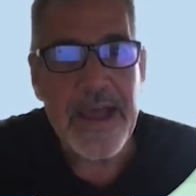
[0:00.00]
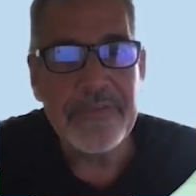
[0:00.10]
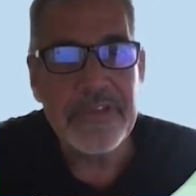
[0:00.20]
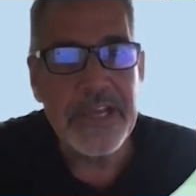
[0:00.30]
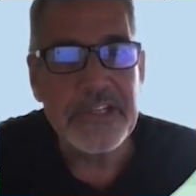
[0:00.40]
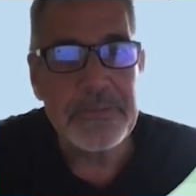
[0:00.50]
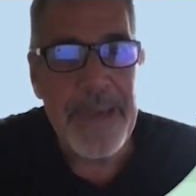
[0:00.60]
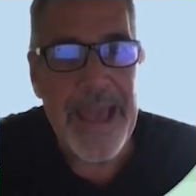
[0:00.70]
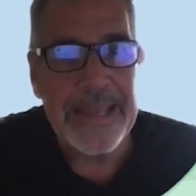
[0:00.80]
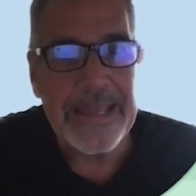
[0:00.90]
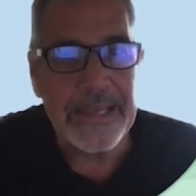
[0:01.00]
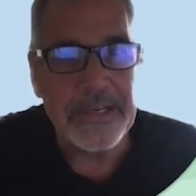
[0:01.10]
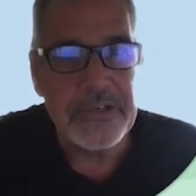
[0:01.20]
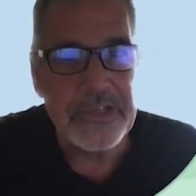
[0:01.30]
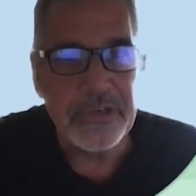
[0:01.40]
takes you back
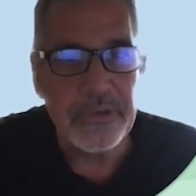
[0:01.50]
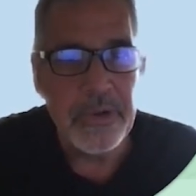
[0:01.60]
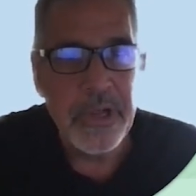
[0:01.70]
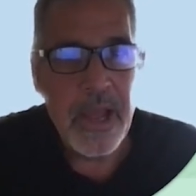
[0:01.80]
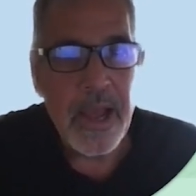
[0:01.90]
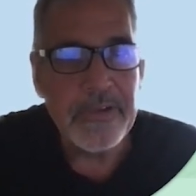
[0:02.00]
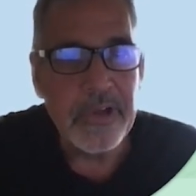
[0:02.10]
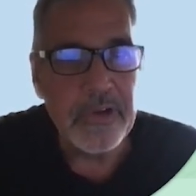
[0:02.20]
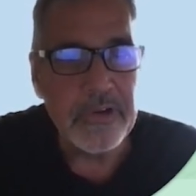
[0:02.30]
into, you know,